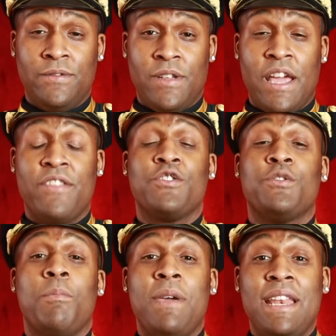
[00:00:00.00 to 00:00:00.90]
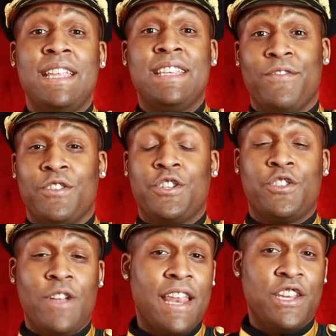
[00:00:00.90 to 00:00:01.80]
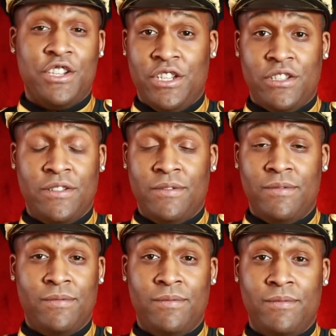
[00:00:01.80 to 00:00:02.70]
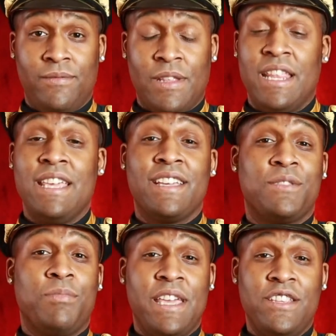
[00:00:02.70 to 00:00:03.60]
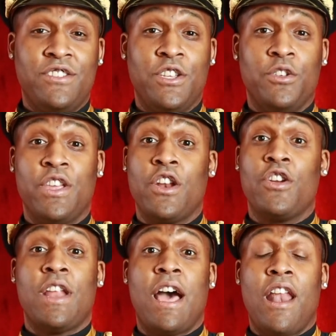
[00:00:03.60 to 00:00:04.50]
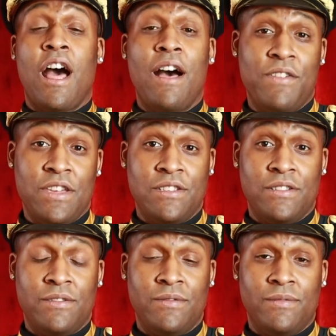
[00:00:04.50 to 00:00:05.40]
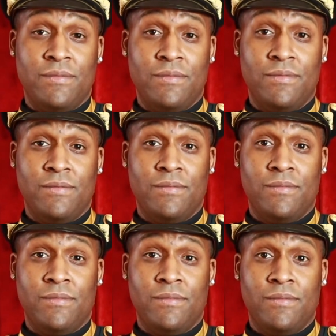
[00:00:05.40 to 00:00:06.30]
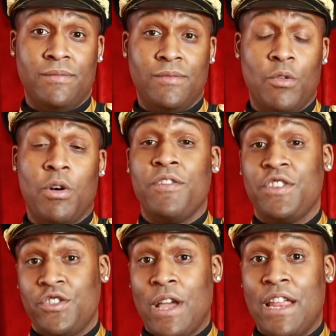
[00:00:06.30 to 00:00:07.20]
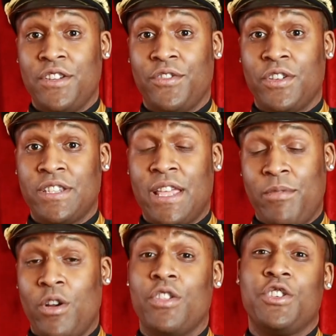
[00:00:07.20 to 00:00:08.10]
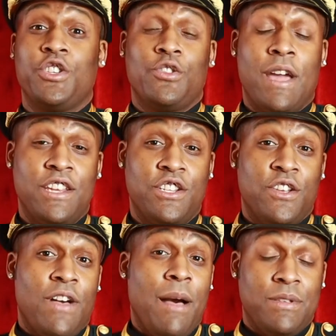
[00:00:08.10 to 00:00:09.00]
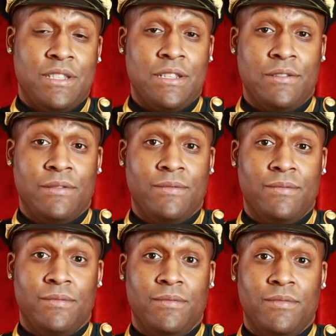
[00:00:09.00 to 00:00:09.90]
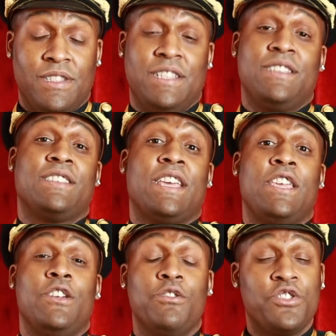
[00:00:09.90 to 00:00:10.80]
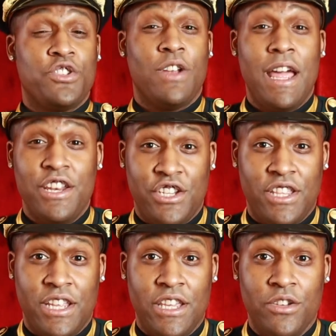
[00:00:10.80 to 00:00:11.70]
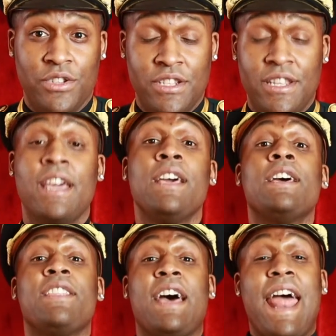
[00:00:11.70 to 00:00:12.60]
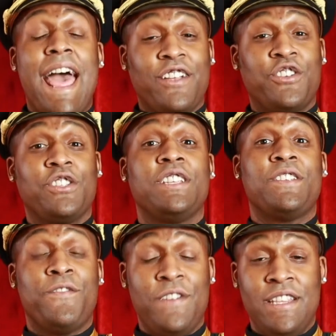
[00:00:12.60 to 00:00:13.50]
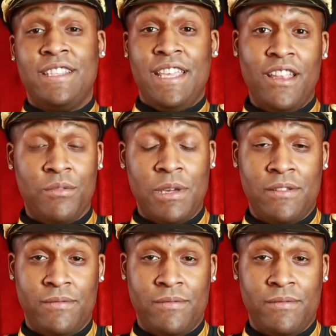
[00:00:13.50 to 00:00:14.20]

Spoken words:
And there's many different strategies that He explains to you that are not obvious. One of the strategies, for example, are the strategy of opposite. This is a huge strategy that He uses that actually defeats the enemy.